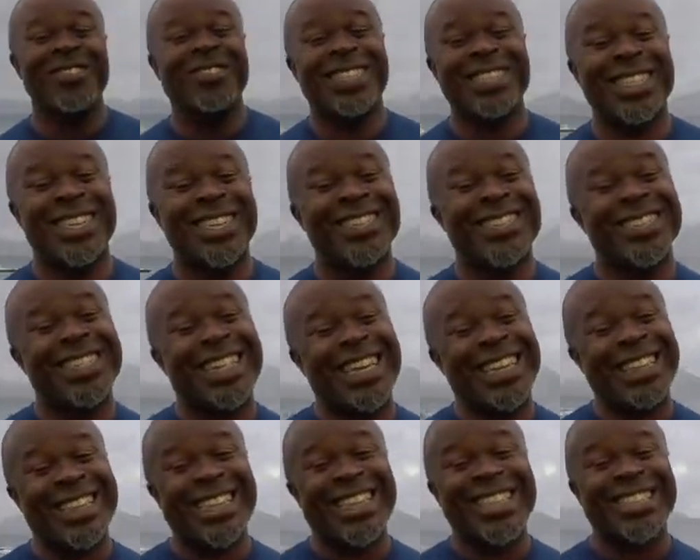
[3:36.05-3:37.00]
we tell you
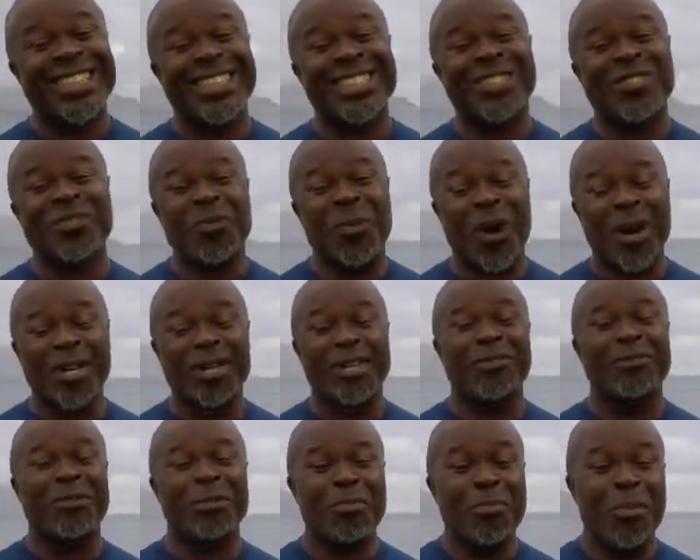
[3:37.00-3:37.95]
that this is one
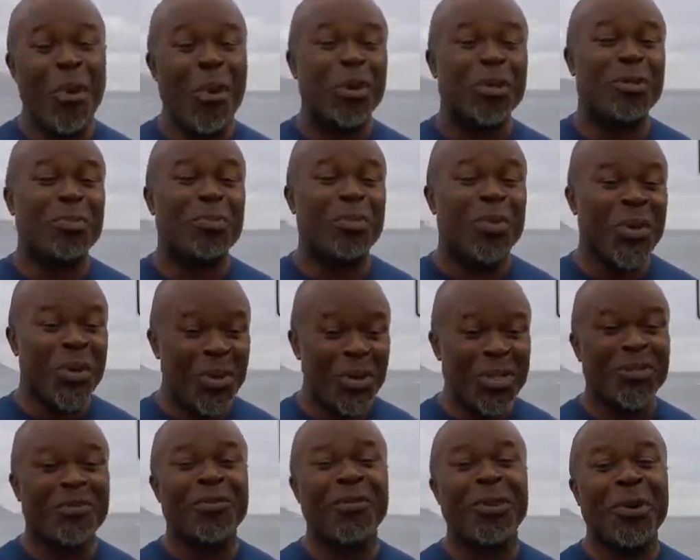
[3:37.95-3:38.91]
of the most
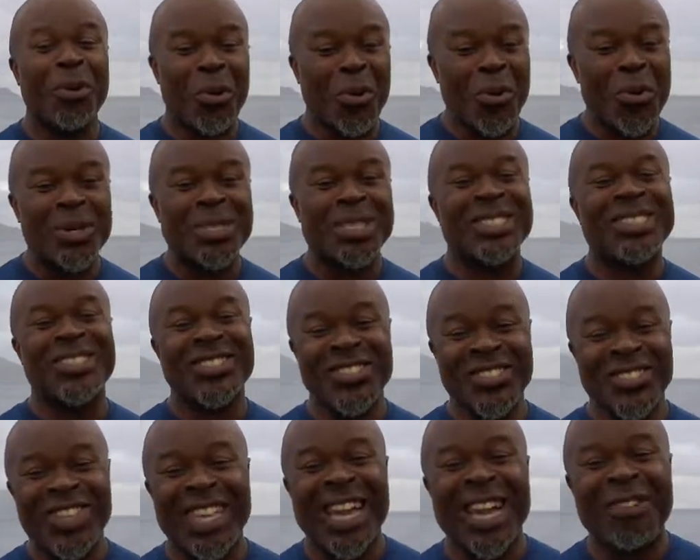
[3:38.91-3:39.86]
beautiful courses
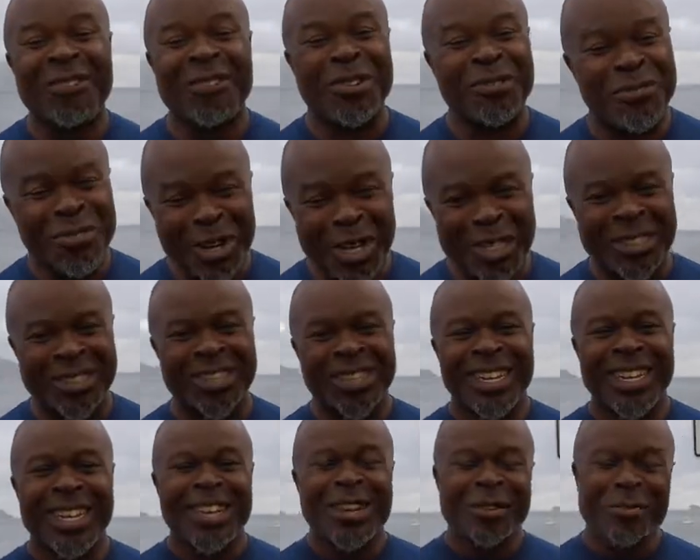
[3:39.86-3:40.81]
you'll ever run.
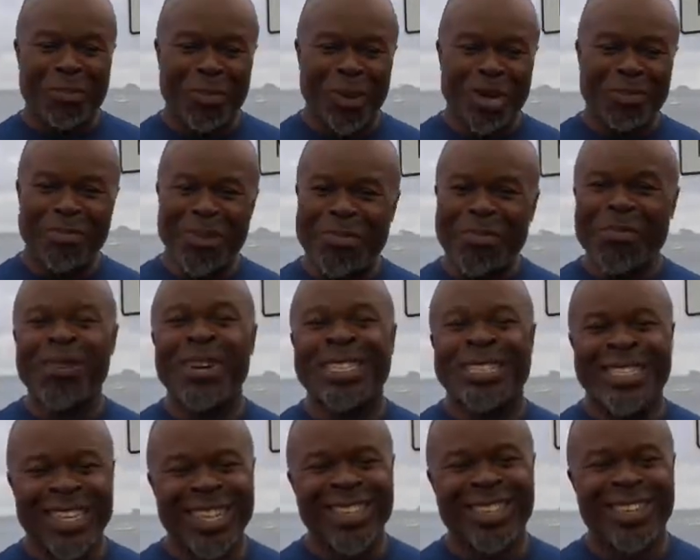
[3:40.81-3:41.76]
But before I
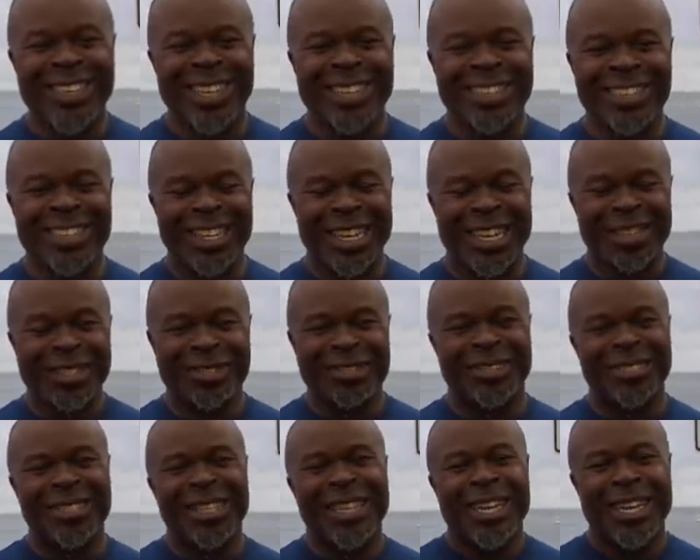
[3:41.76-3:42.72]
tell you anything else,
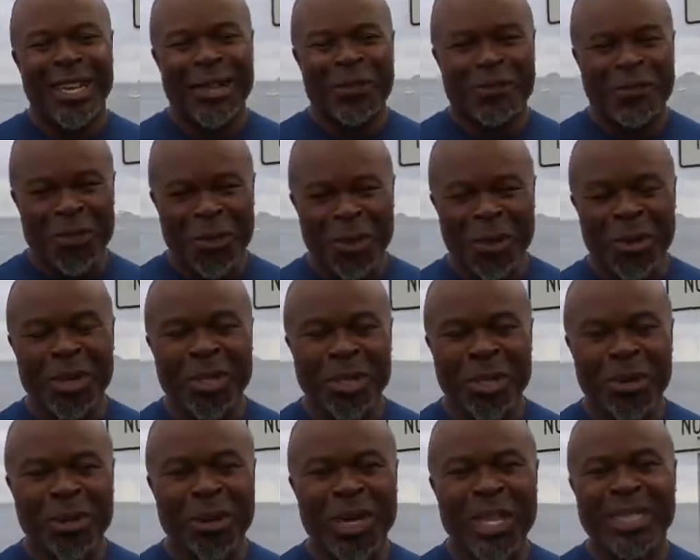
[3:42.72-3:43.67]
if you're
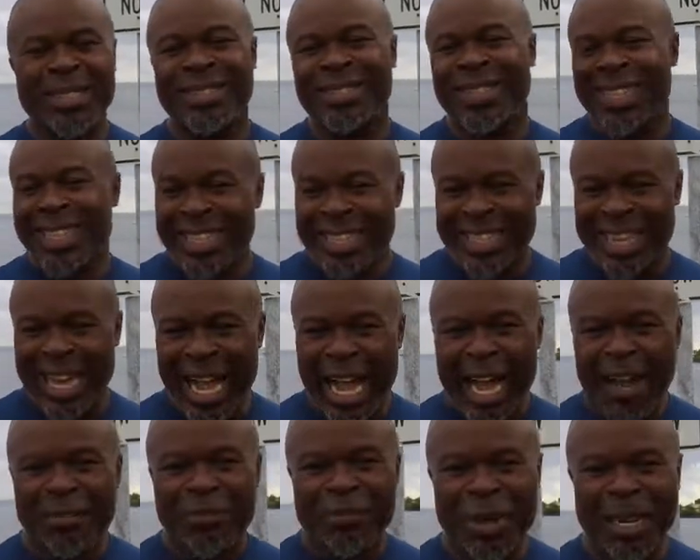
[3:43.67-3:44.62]
doing the
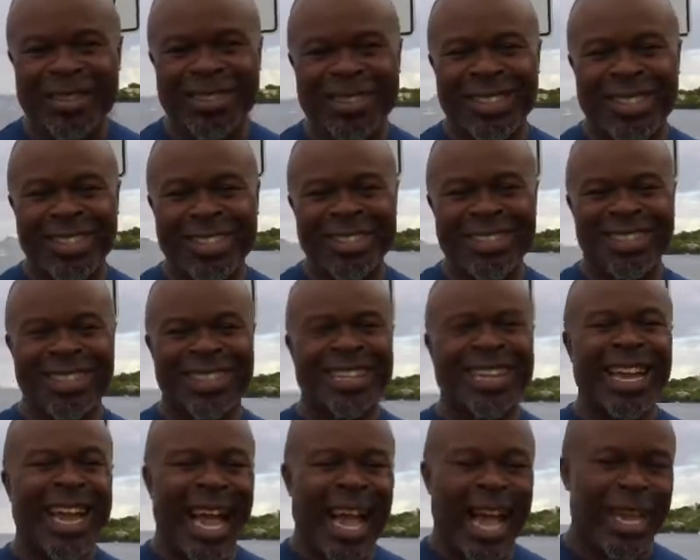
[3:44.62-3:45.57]
half marathon
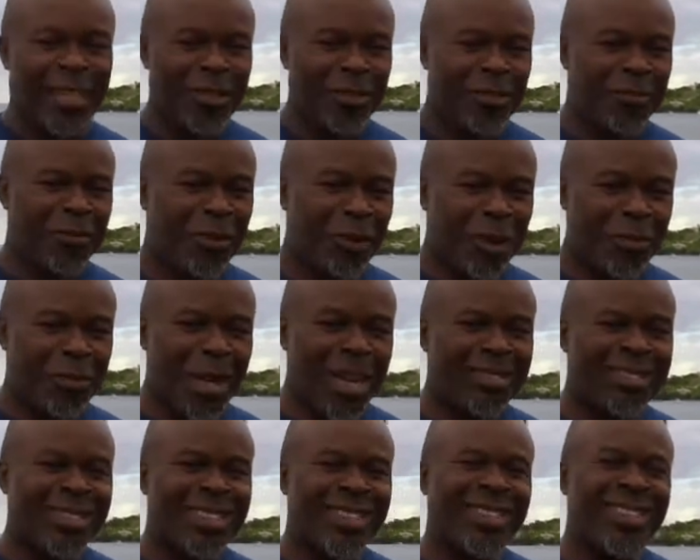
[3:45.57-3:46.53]
and the full
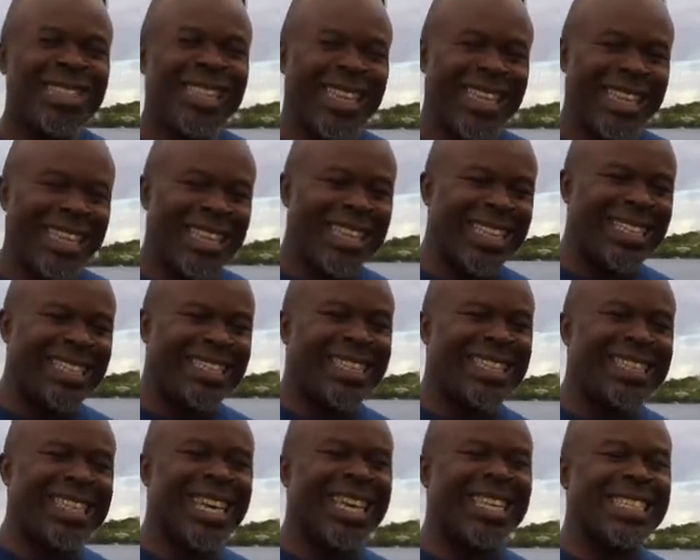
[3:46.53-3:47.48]
marathon, this
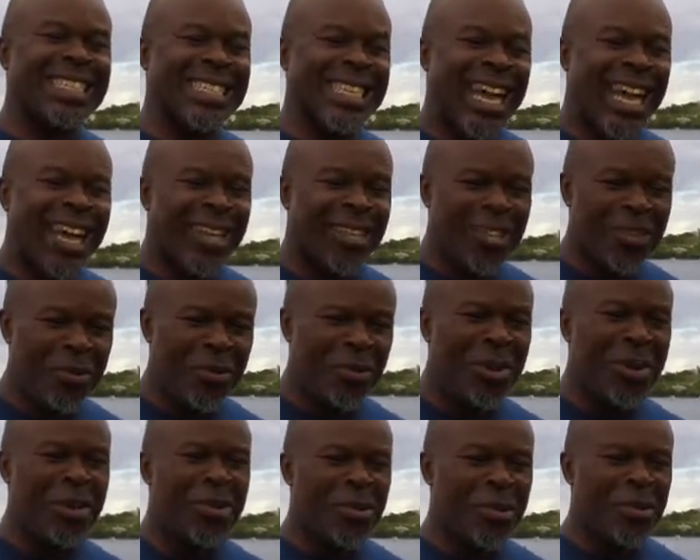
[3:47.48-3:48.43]
is exactly
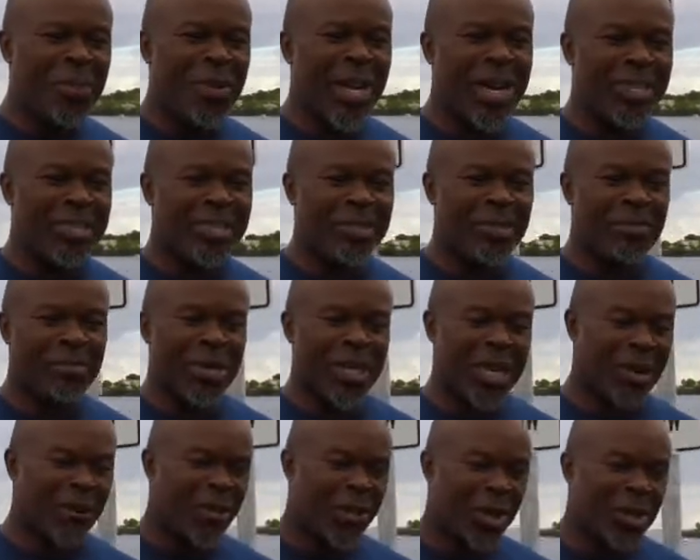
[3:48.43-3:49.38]
where you're passing. But
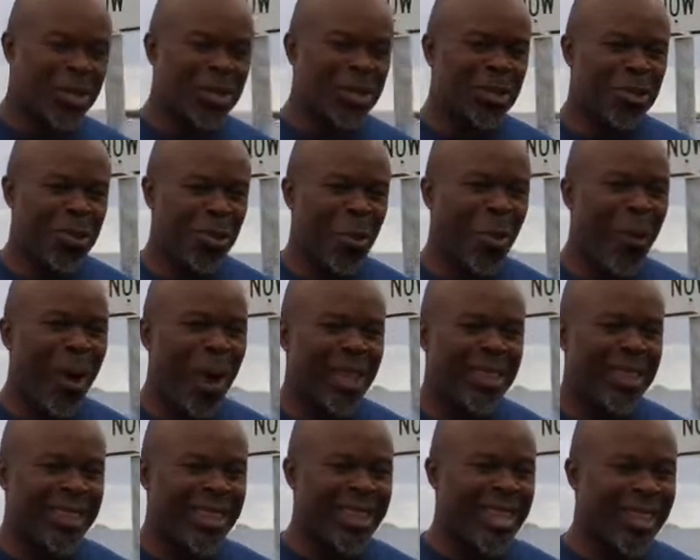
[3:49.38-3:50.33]
I want you to do one
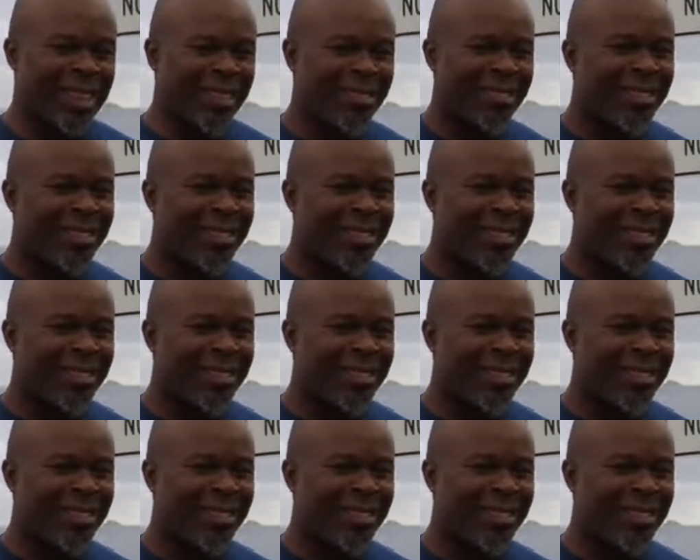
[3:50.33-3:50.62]
thing: